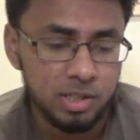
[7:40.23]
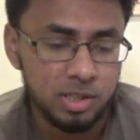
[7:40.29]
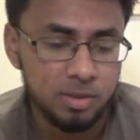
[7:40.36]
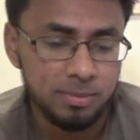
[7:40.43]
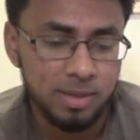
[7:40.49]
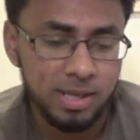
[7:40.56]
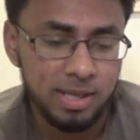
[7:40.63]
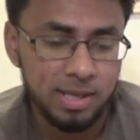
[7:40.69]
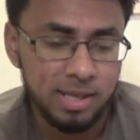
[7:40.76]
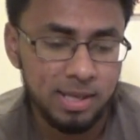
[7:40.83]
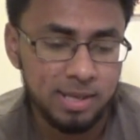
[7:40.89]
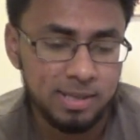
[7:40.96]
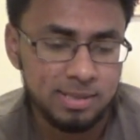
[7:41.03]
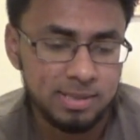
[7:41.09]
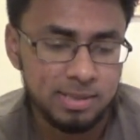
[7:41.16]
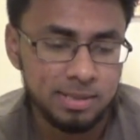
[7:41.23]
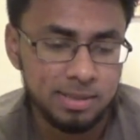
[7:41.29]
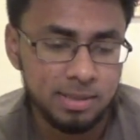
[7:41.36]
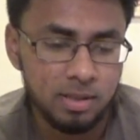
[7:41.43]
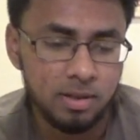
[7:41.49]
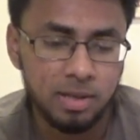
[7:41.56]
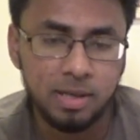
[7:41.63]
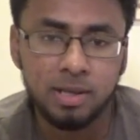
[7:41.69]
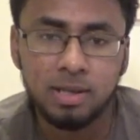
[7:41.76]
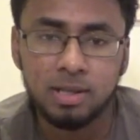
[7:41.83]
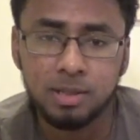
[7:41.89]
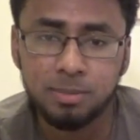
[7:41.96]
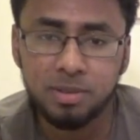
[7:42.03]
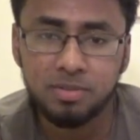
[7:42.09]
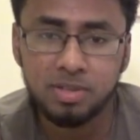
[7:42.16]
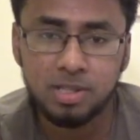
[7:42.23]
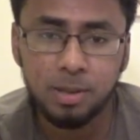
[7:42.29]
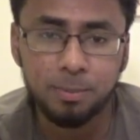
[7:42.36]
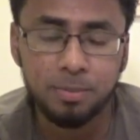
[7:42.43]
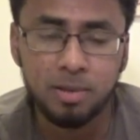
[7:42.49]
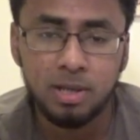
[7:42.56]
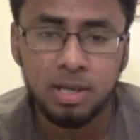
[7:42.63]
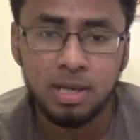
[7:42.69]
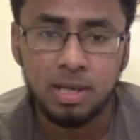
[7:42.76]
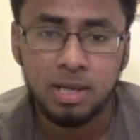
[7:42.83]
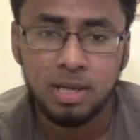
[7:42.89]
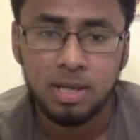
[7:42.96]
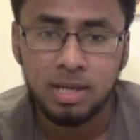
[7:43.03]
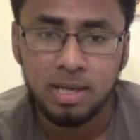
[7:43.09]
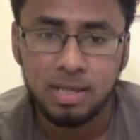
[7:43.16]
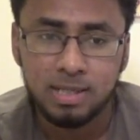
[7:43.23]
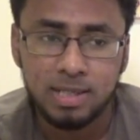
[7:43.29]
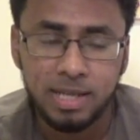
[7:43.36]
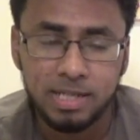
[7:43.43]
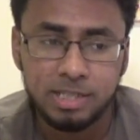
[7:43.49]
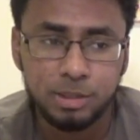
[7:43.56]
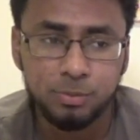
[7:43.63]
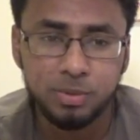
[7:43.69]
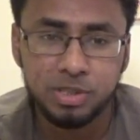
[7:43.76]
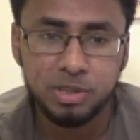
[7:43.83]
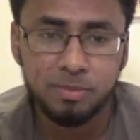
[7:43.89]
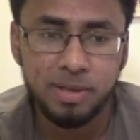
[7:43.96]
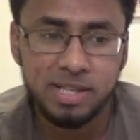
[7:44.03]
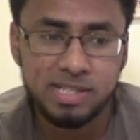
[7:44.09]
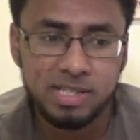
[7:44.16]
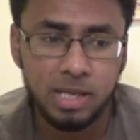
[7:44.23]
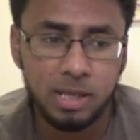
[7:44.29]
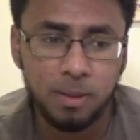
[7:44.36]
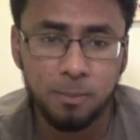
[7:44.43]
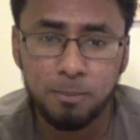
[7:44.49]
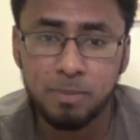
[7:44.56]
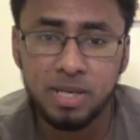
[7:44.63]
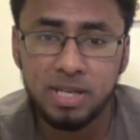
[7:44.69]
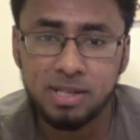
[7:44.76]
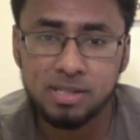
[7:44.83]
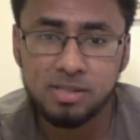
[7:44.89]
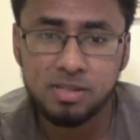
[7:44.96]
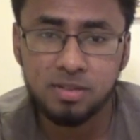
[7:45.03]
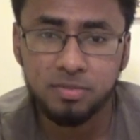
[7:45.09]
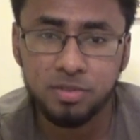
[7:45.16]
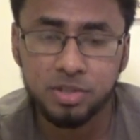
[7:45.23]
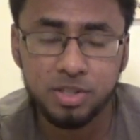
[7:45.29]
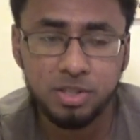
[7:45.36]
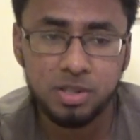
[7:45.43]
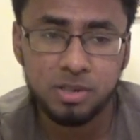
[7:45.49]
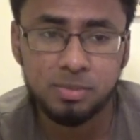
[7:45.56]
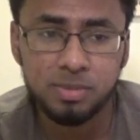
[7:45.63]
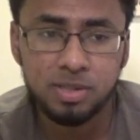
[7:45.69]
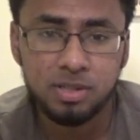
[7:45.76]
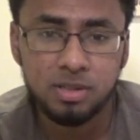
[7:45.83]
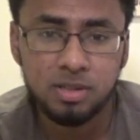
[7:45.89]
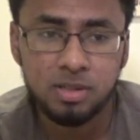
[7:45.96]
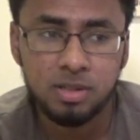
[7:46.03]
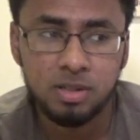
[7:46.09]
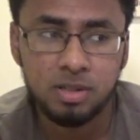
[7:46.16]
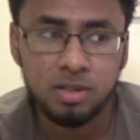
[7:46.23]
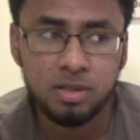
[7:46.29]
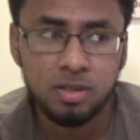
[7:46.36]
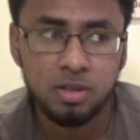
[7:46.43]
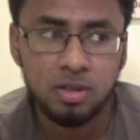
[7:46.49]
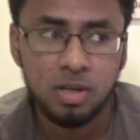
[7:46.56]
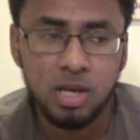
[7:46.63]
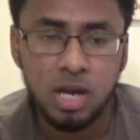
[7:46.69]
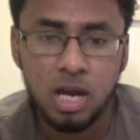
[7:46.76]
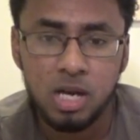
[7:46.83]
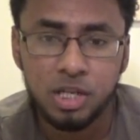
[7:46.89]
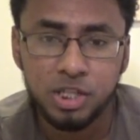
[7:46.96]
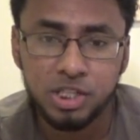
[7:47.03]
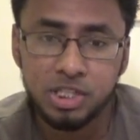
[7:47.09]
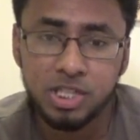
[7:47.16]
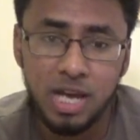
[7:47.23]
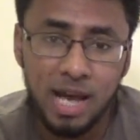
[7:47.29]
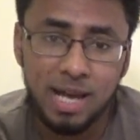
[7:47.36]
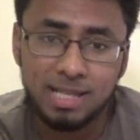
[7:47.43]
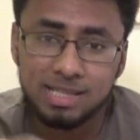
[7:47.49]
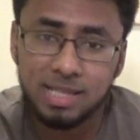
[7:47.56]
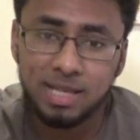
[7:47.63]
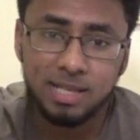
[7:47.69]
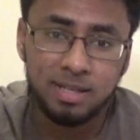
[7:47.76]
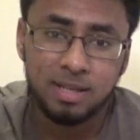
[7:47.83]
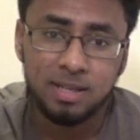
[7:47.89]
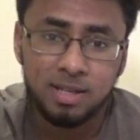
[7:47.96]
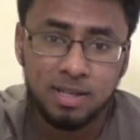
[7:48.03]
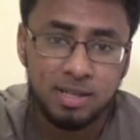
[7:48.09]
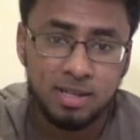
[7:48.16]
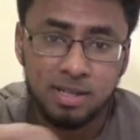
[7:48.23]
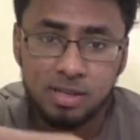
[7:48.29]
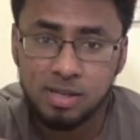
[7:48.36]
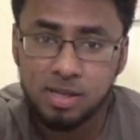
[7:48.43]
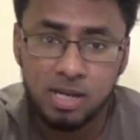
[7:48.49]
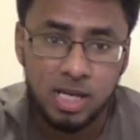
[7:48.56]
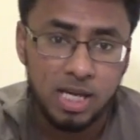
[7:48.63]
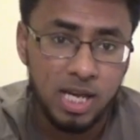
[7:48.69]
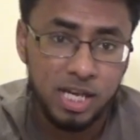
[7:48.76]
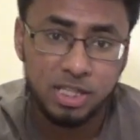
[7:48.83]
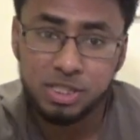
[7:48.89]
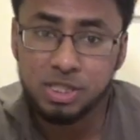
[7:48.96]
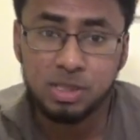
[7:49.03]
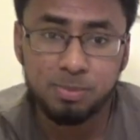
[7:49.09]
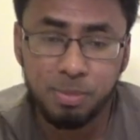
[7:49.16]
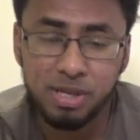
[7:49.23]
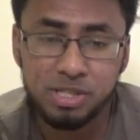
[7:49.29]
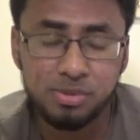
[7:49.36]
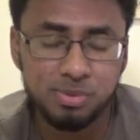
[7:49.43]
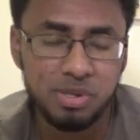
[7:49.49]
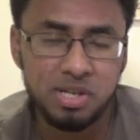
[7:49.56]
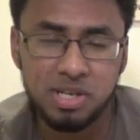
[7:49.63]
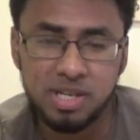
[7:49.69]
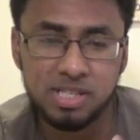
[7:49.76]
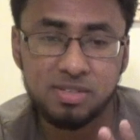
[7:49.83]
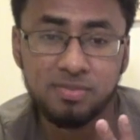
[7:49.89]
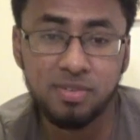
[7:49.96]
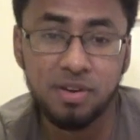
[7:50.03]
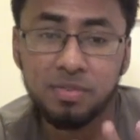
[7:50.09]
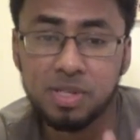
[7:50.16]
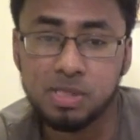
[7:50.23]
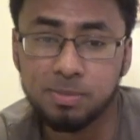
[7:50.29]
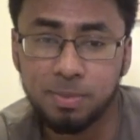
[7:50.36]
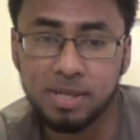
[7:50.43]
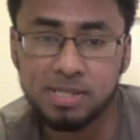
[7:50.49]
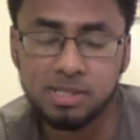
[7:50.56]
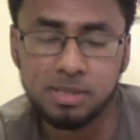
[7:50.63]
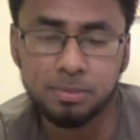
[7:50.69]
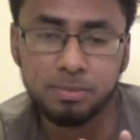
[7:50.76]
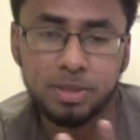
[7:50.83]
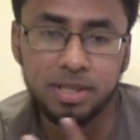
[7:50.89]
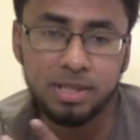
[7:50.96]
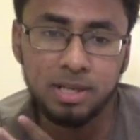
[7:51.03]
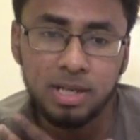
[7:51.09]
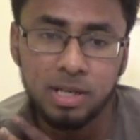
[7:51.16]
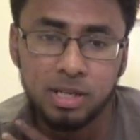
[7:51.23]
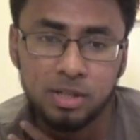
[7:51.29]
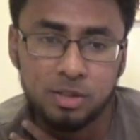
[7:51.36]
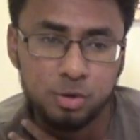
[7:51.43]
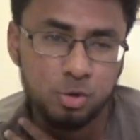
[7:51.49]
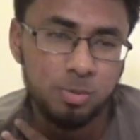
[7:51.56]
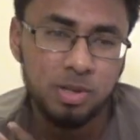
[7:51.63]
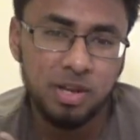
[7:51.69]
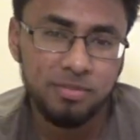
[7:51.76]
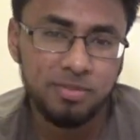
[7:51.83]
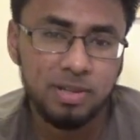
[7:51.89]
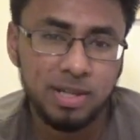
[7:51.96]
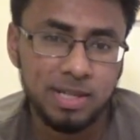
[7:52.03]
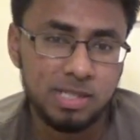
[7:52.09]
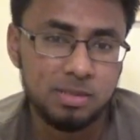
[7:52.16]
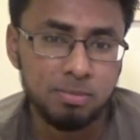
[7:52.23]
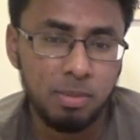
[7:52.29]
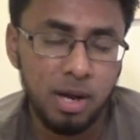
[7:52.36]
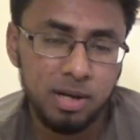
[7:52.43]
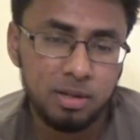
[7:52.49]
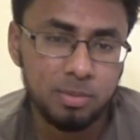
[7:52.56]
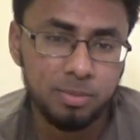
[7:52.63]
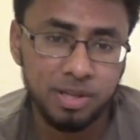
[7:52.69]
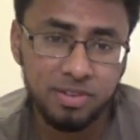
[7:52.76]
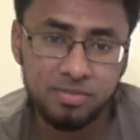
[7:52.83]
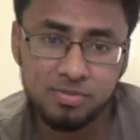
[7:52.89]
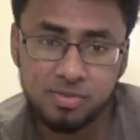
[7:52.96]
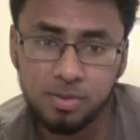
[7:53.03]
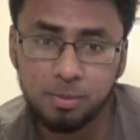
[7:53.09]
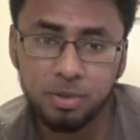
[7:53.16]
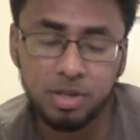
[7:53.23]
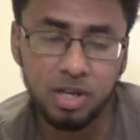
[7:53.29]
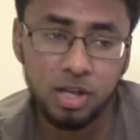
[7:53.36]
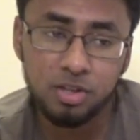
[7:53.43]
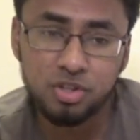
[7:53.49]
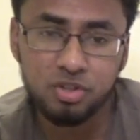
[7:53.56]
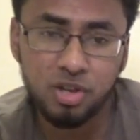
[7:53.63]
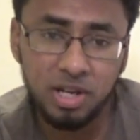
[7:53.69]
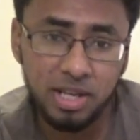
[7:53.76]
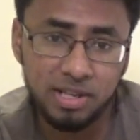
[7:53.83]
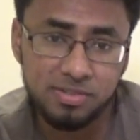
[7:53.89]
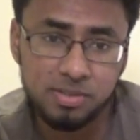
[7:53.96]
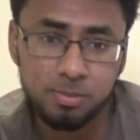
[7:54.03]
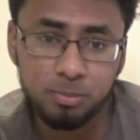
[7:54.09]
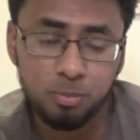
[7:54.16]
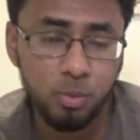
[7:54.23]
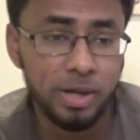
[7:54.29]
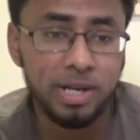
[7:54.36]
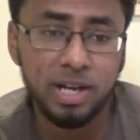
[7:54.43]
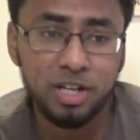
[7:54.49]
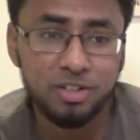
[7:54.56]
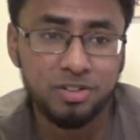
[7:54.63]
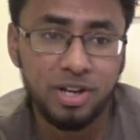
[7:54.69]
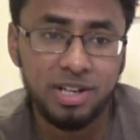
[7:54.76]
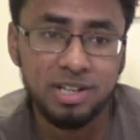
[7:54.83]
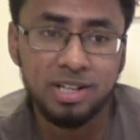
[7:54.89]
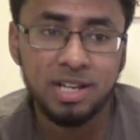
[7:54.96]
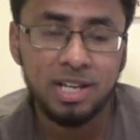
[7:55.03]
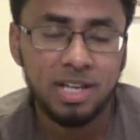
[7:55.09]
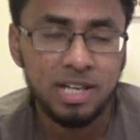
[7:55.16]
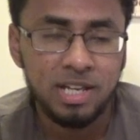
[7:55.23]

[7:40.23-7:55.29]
She makes, okay, let me give an example. Like when she makes like meat and stuff, when she cooks meat, she adds like extra spice when it's very spicy. But to me, I feel like it's mild, but if someone else tried, like if some white guy tried it,